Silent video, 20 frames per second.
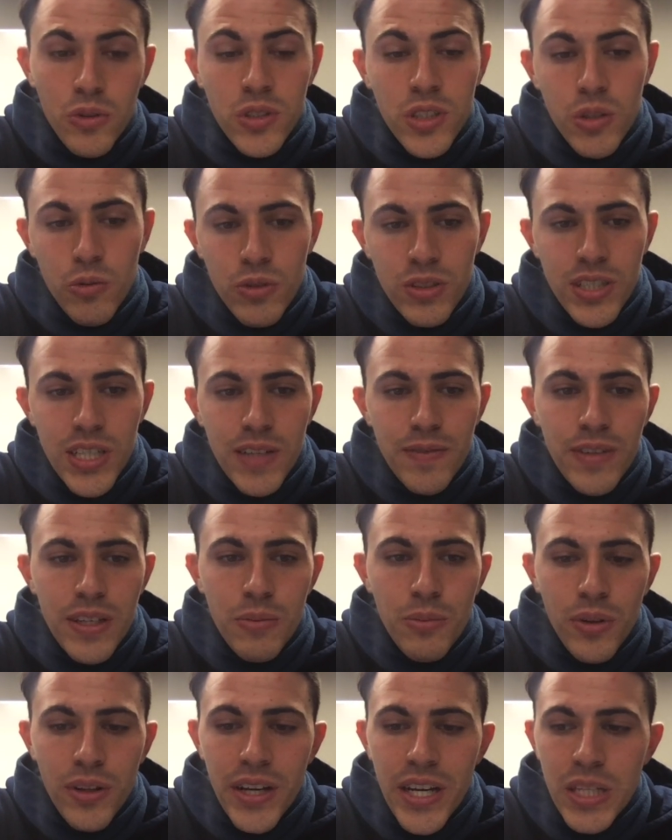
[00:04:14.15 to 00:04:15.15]
So we'll see if he
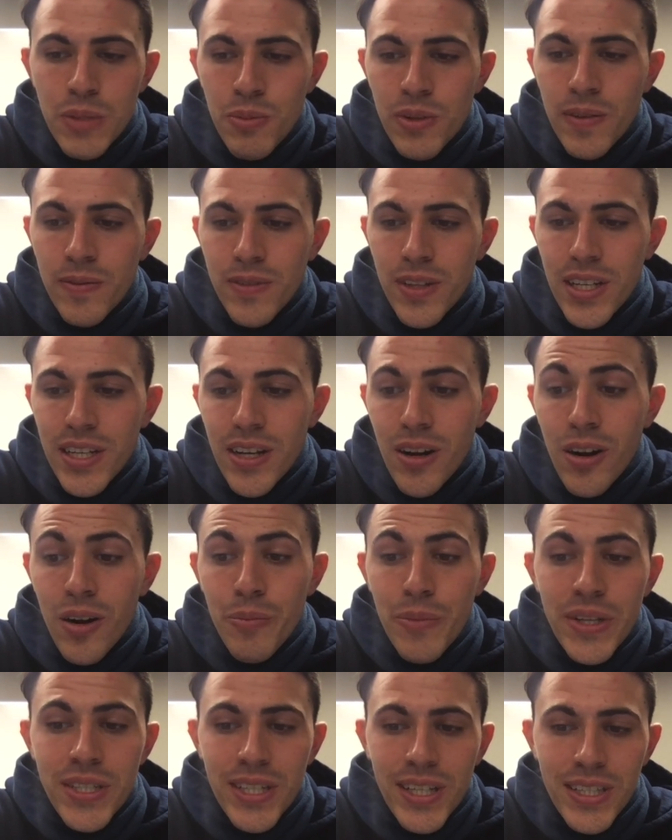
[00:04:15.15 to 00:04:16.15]
plays, but if they are
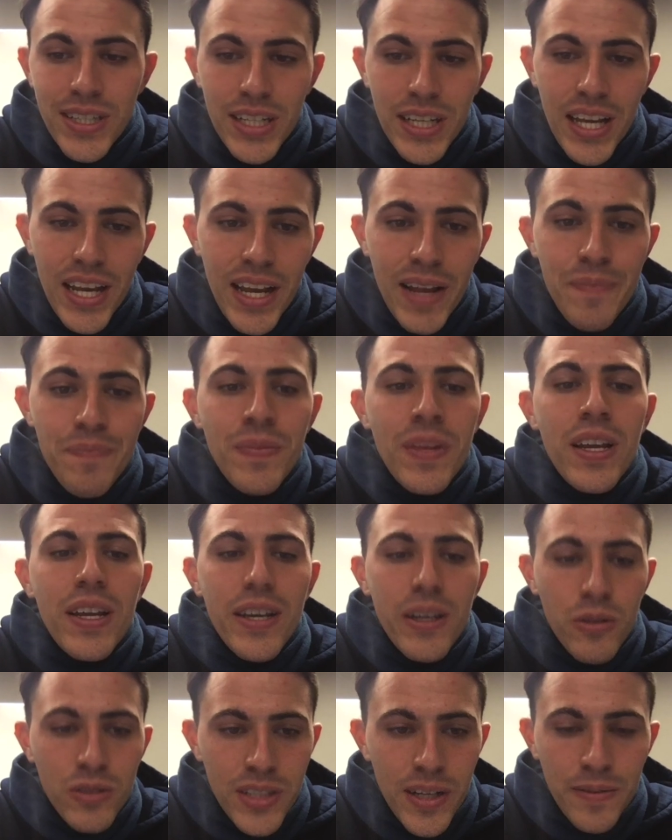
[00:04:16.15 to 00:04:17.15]
missing in the game,
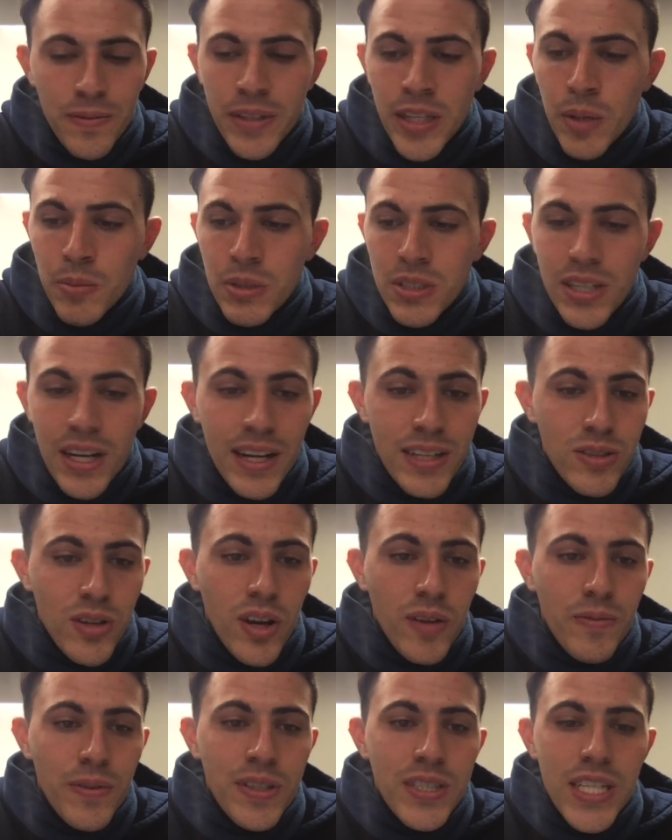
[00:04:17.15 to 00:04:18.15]
it'll definitely help the Giants'
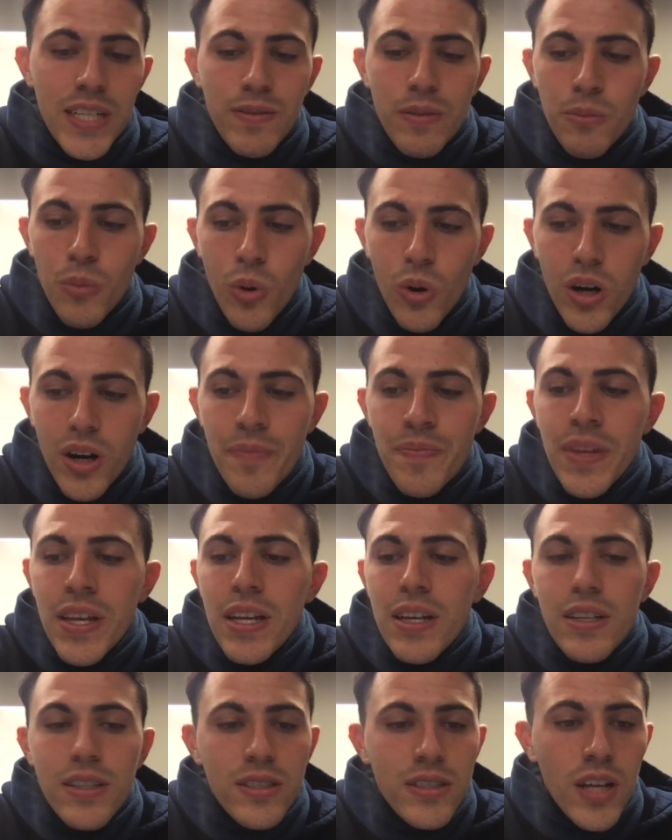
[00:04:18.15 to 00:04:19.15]
offense even more.
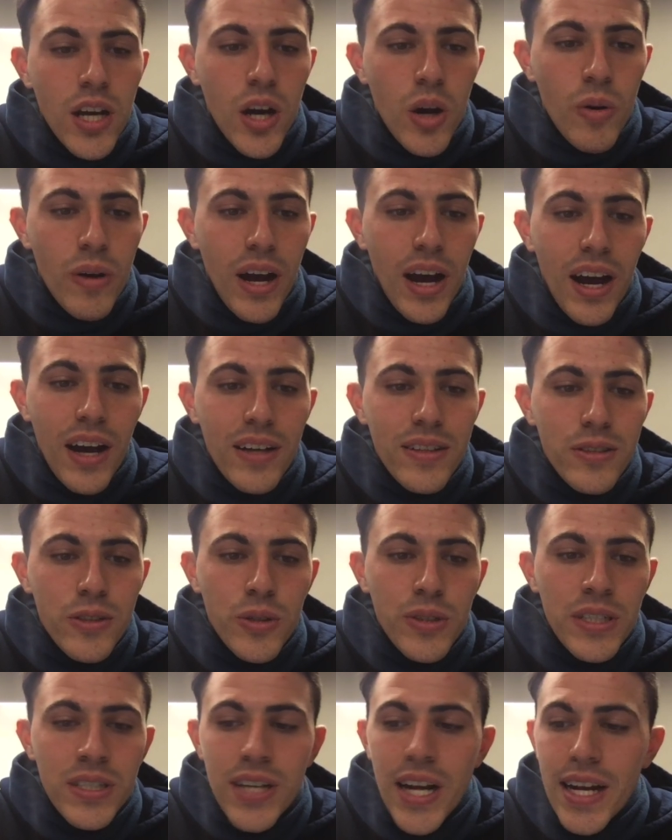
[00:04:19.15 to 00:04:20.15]
So on to
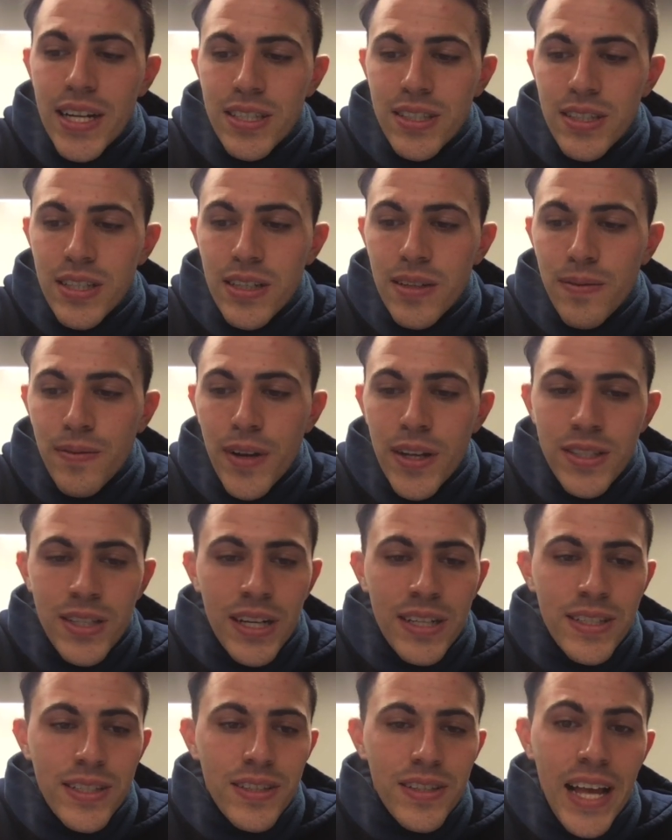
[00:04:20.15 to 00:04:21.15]
the Giants' defense, and
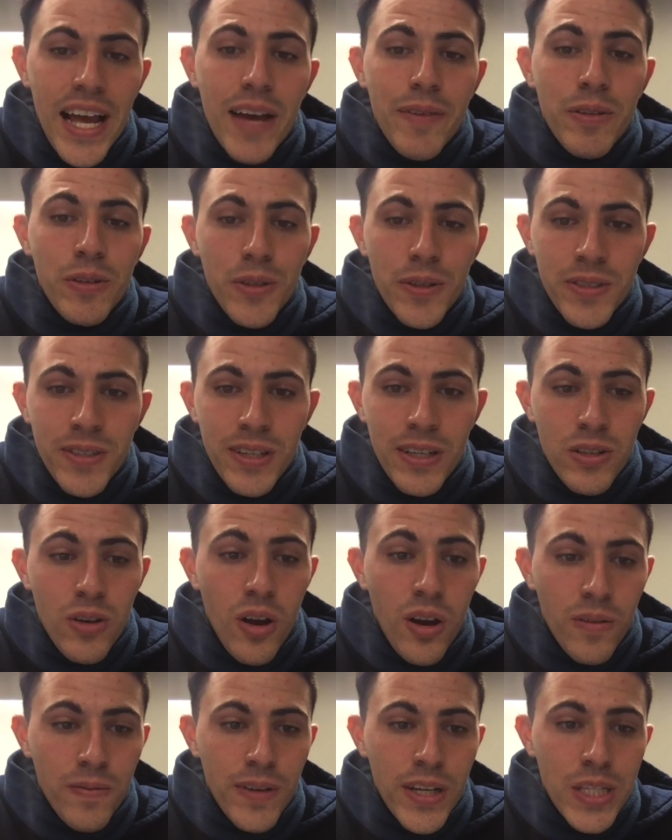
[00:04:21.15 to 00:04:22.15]
I didn't have it listed as
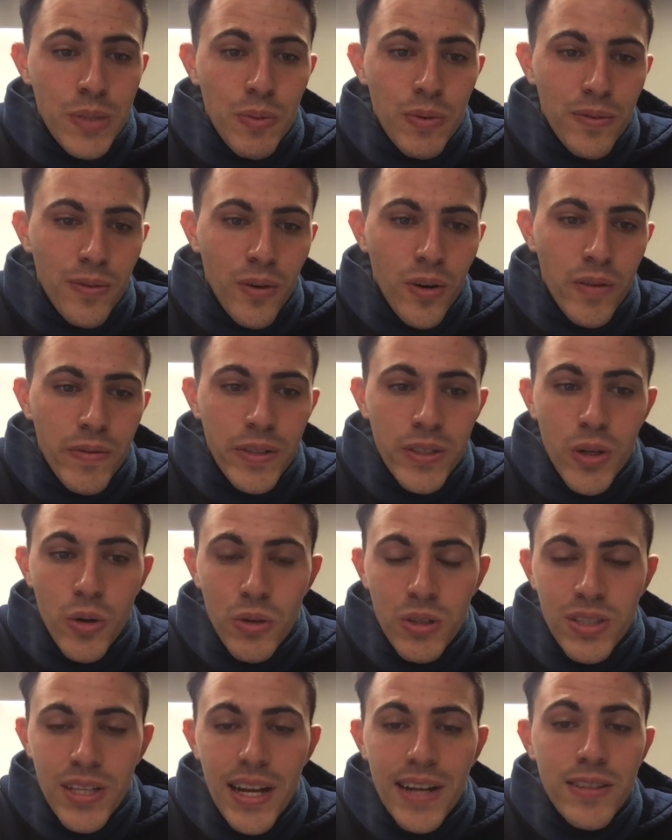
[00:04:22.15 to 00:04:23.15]
offense before, if you
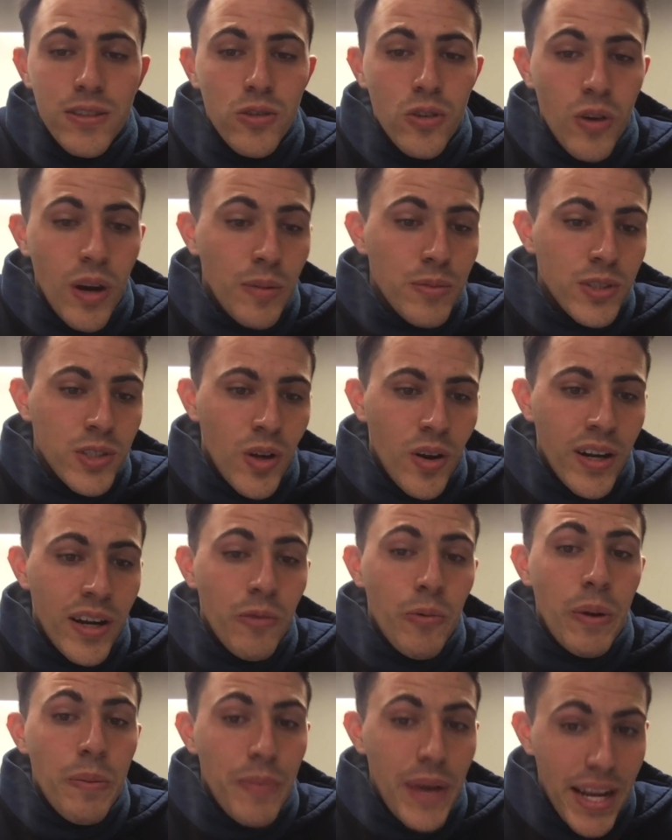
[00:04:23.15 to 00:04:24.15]
noticed that, so I'm sorry I
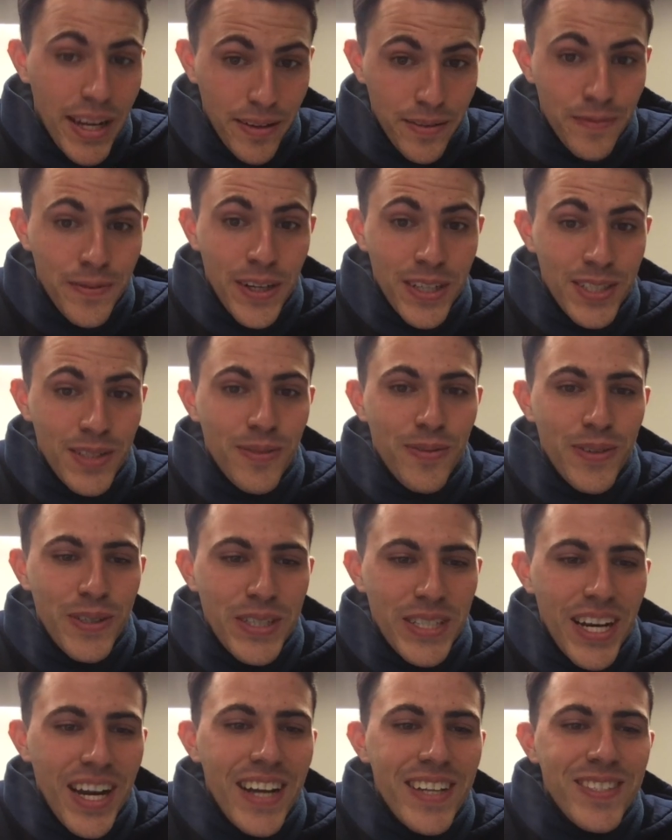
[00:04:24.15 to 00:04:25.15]
went back and fixed it for
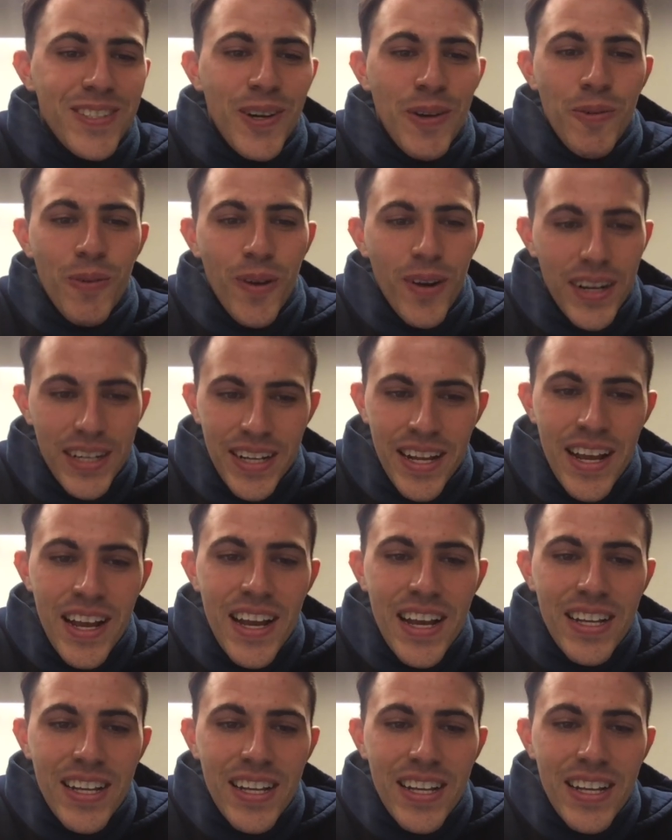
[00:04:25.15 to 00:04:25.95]
you guys, don't worry.